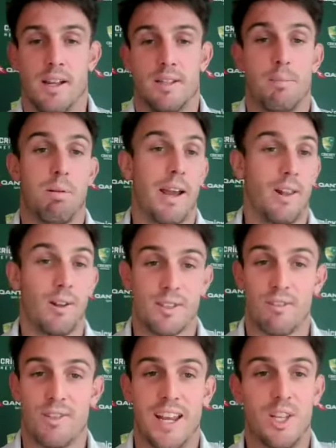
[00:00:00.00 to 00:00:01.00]
play lots
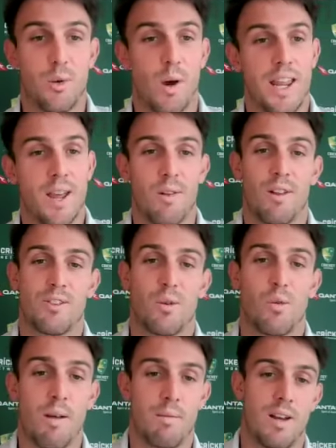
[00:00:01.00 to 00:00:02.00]
of T20 and lots of
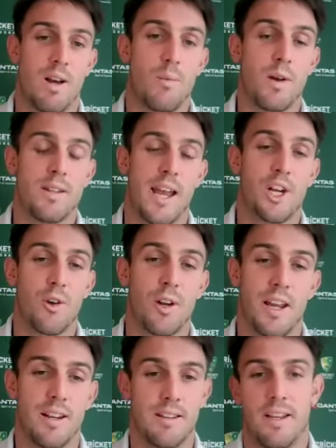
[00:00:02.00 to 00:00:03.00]
one-day
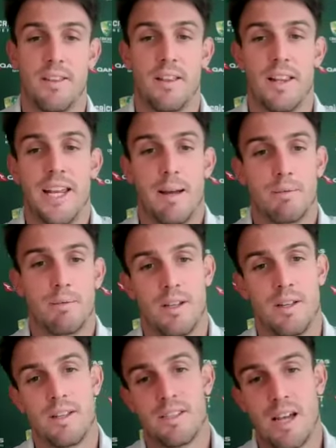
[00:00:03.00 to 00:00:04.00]
cricket in the lead-up to
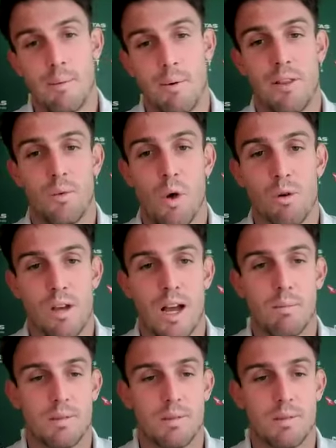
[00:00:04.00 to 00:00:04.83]
the summer in the World Cup.